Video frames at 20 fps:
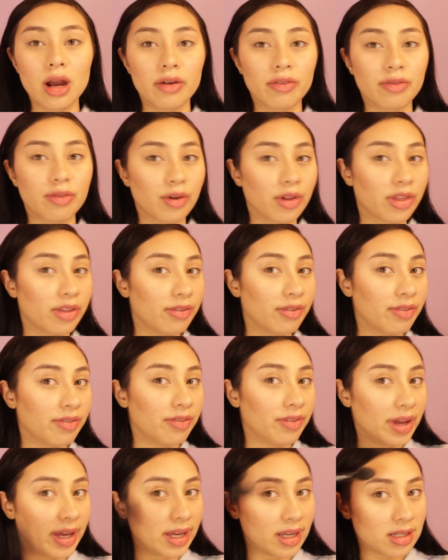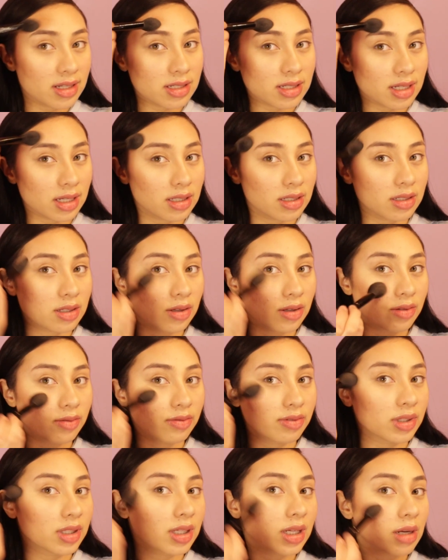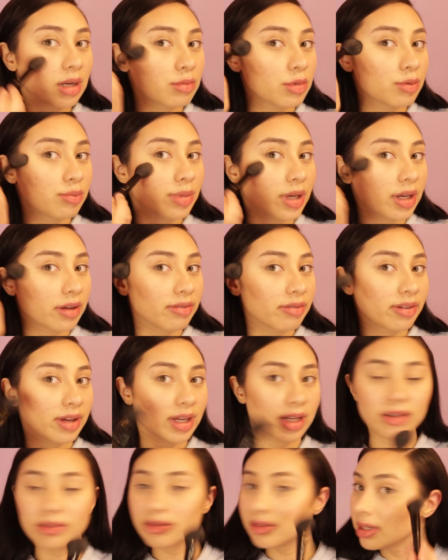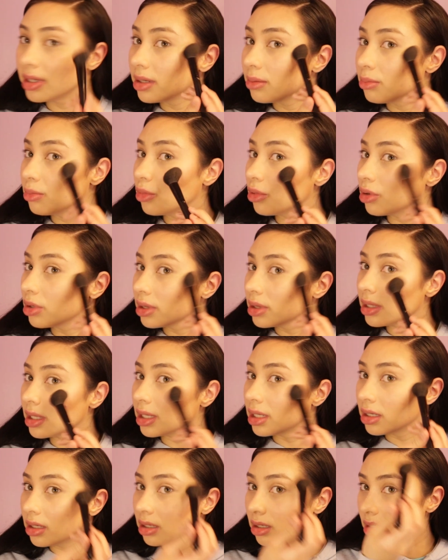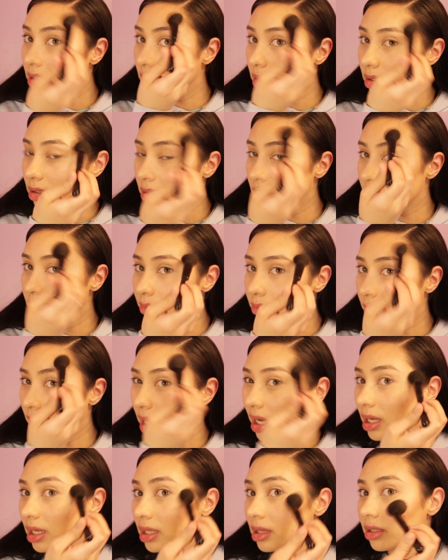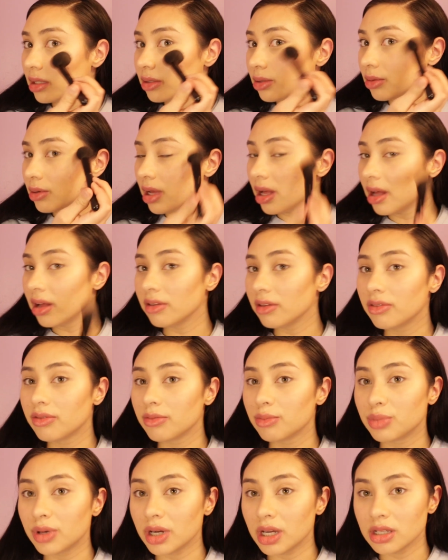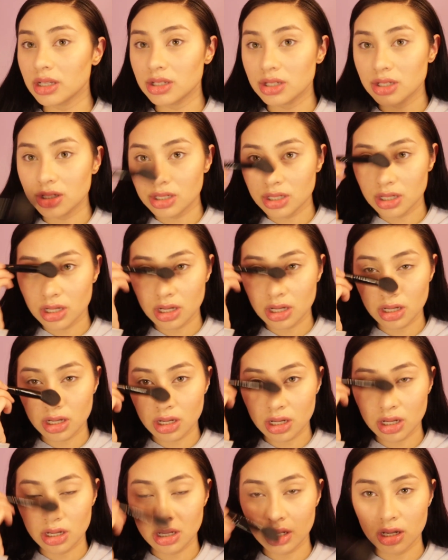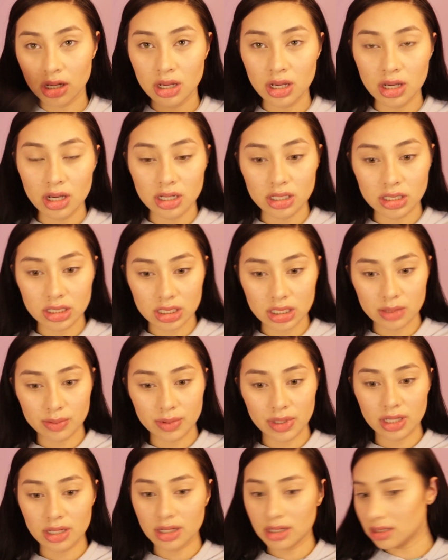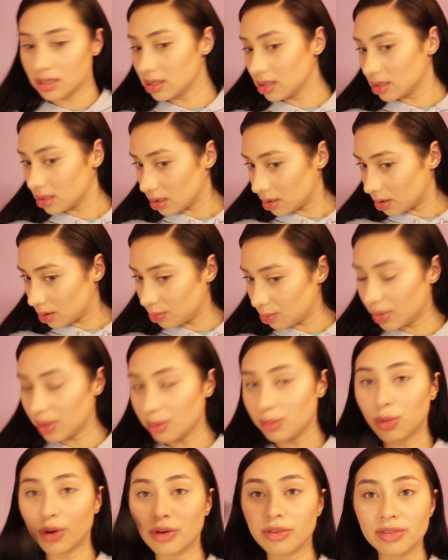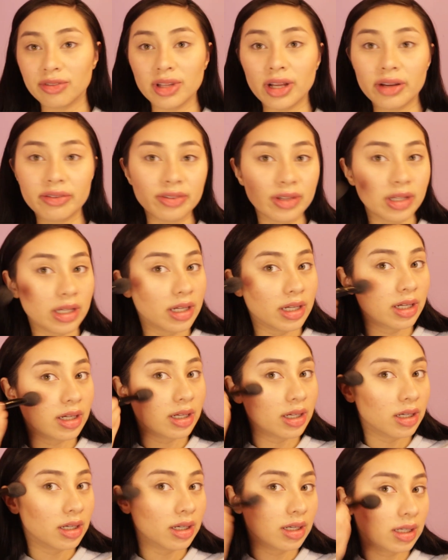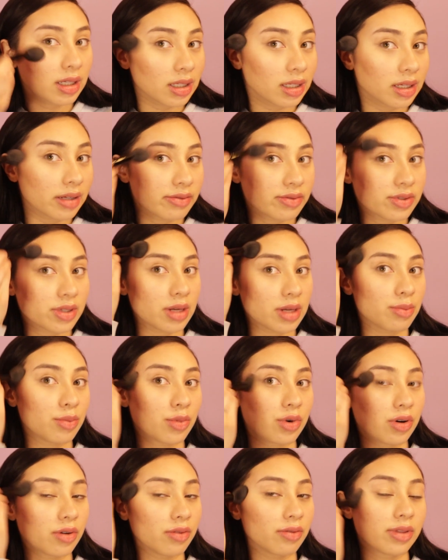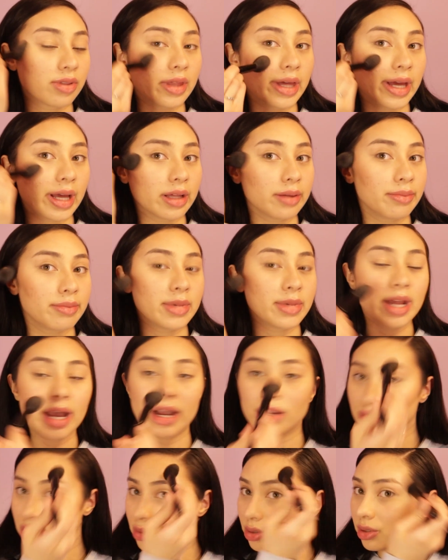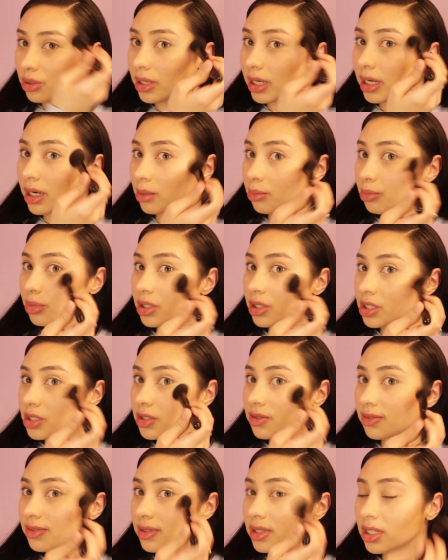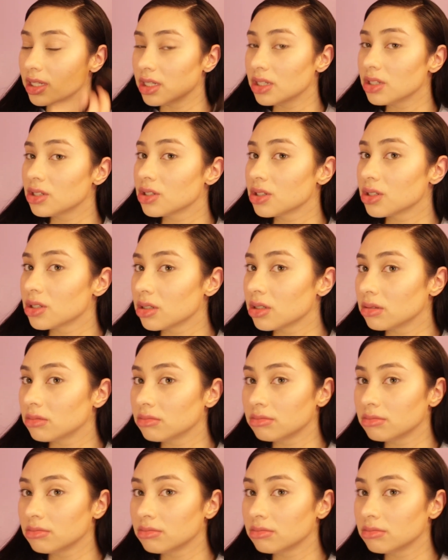for the face, I don't feel like I'm a big fan of it more than my little e.l.f. brush, just because it's a little bit more fluffier. It gives it more of that natural airbrush finish.